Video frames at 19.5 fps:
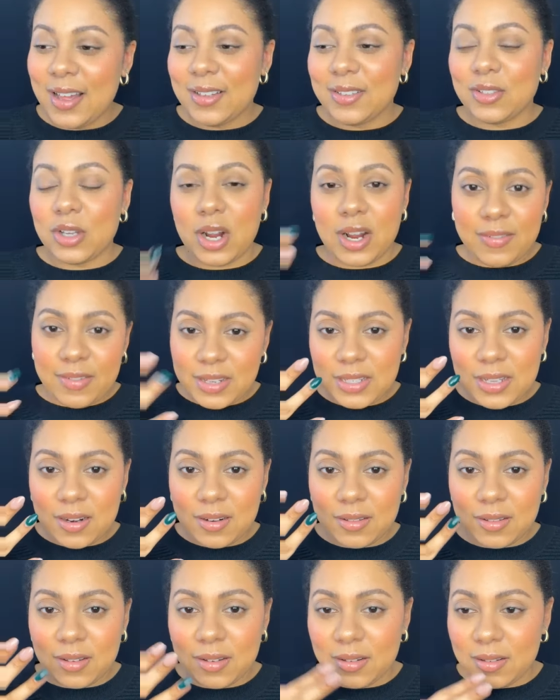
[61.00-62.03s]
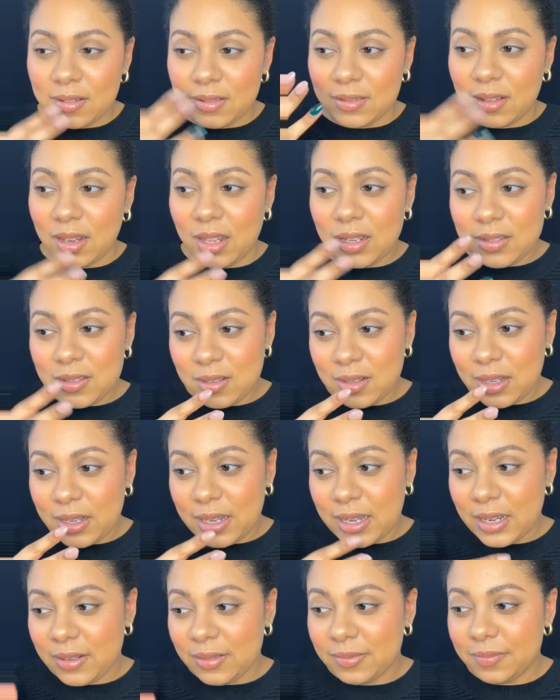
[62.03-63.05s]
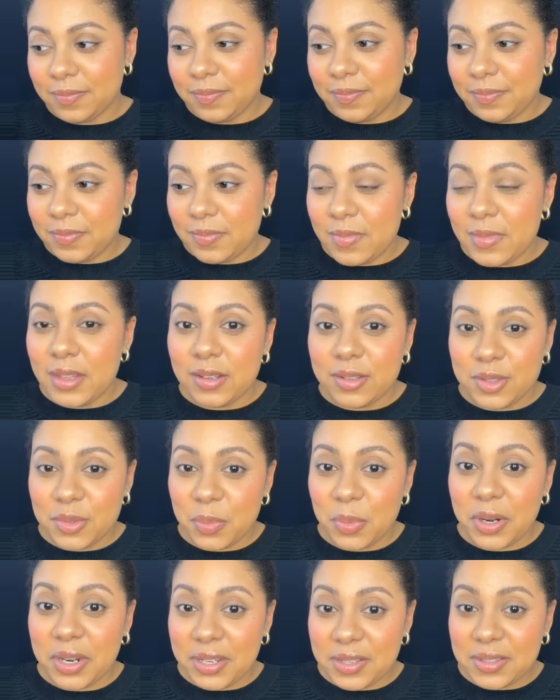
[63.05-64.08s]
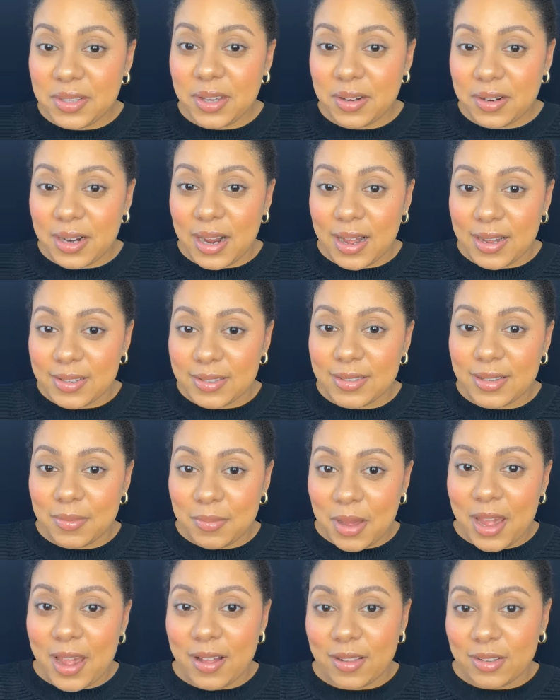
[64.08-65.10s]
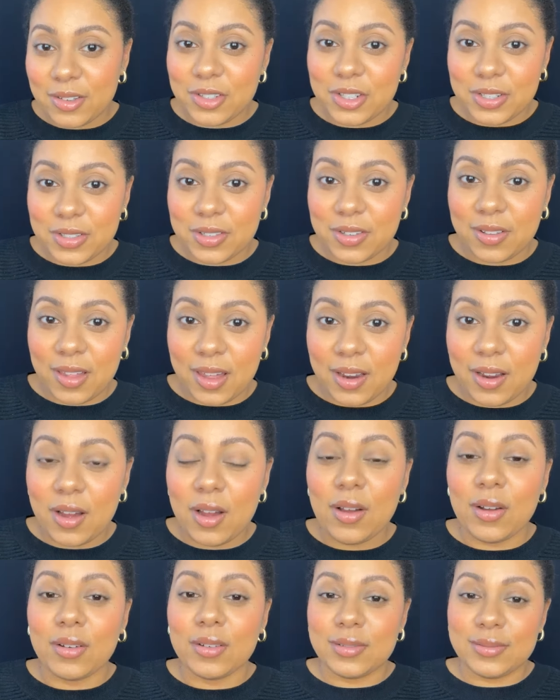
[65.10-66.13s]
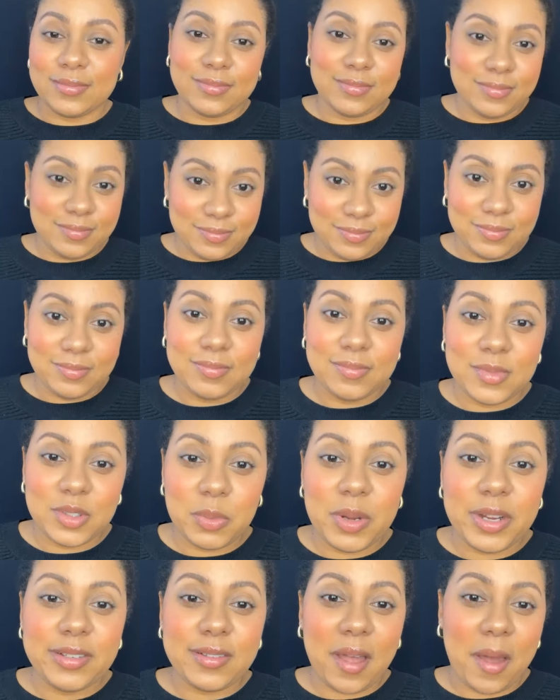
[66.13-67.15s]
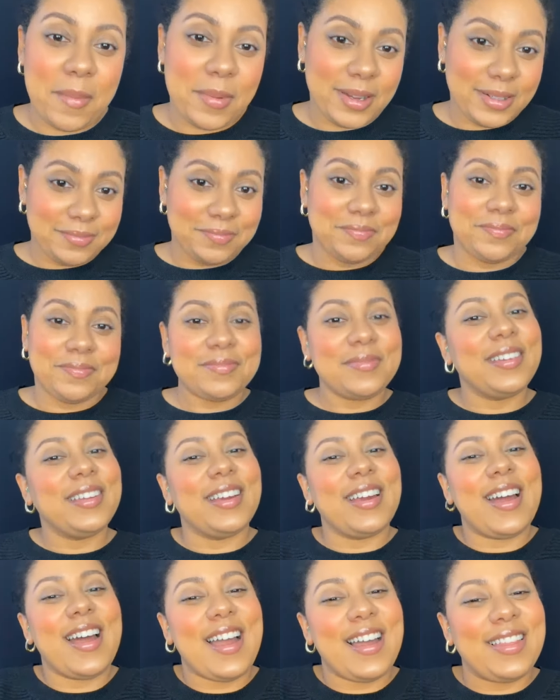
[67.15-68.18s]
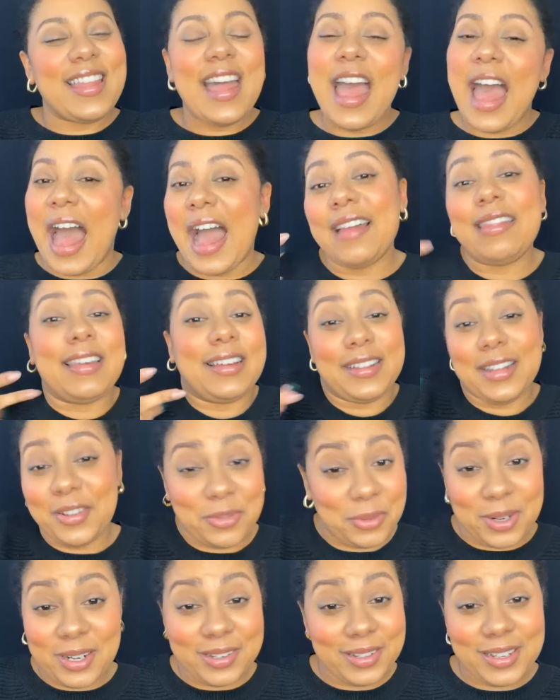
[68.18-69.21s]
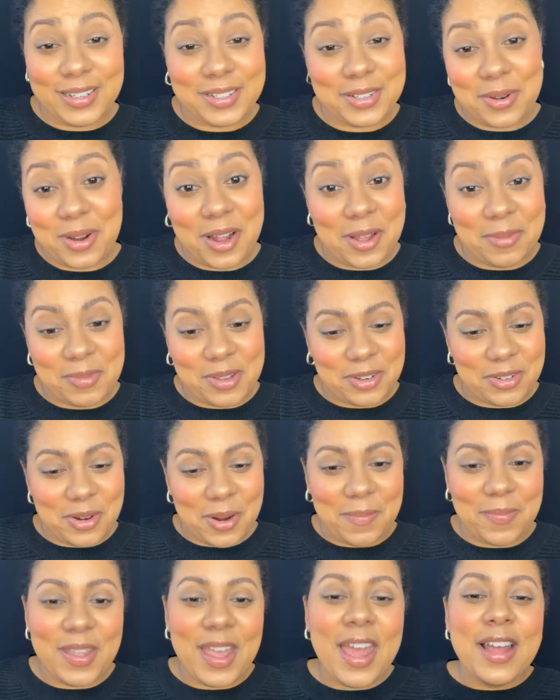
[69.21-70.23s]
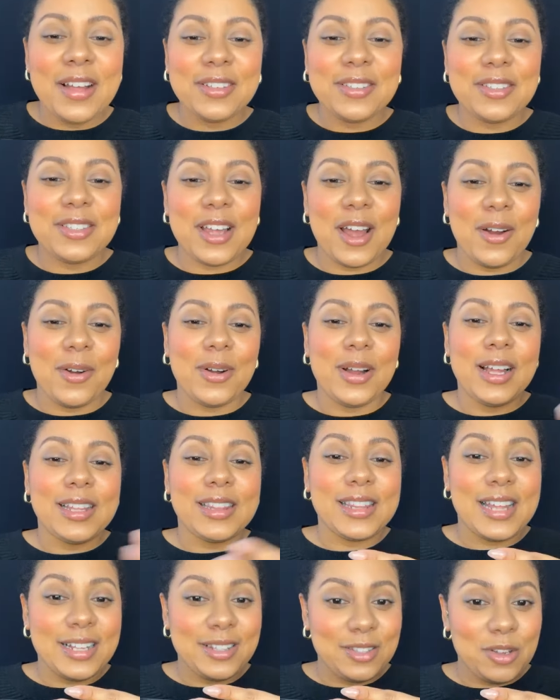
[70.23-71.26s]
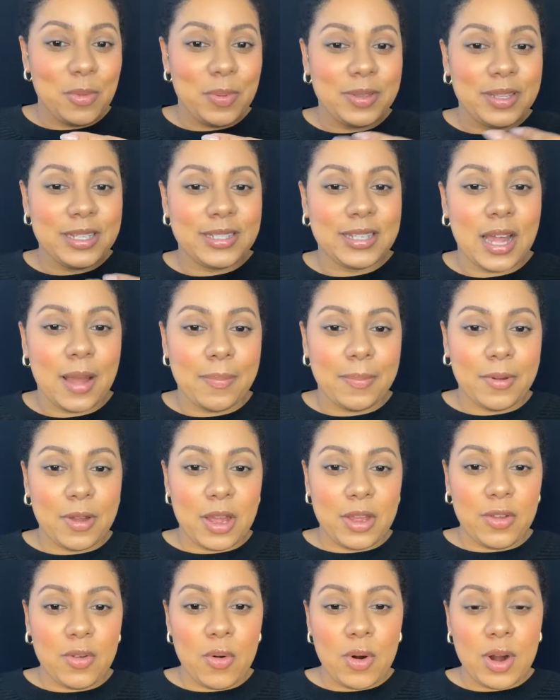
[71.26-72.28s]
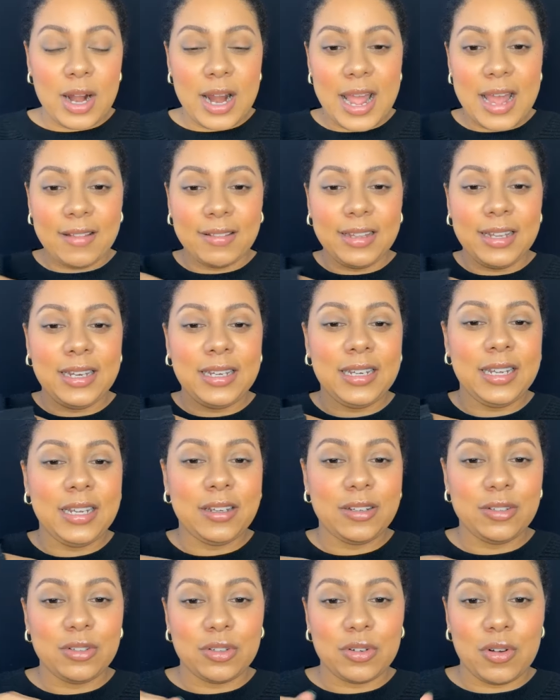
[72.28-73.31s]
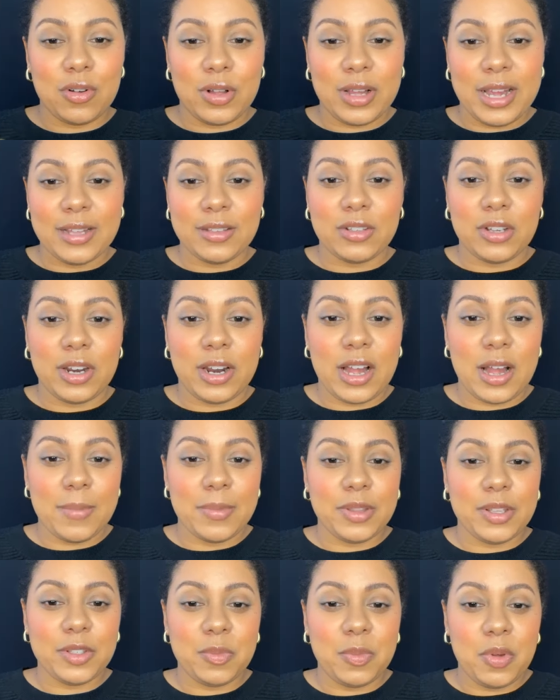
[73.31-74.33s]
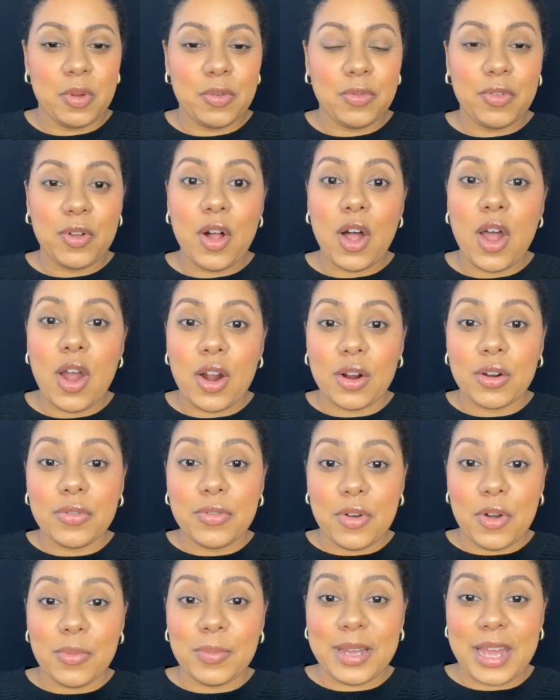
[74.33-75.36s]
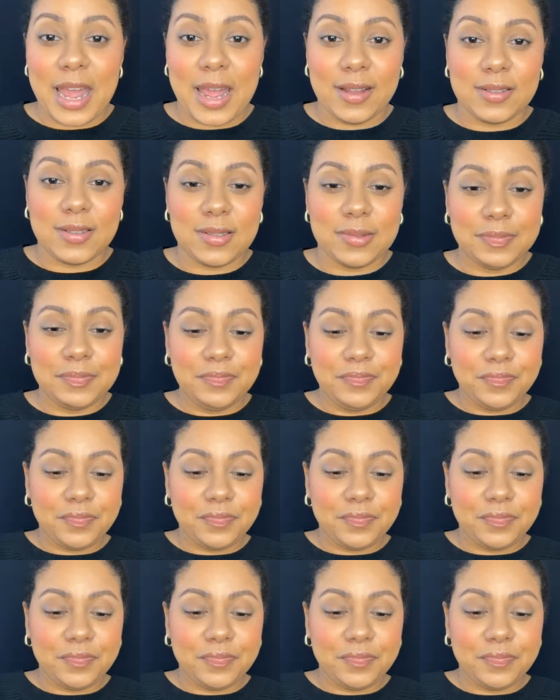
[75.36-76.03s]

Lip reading: Sorry if I sound a little nasally. Spring is here, guys, and my allergies are like, oh, spring's coming. I think that's what it is. I'm not sure. So let's open this up. Your LED control kit is going to come in this beautiful hard foam case.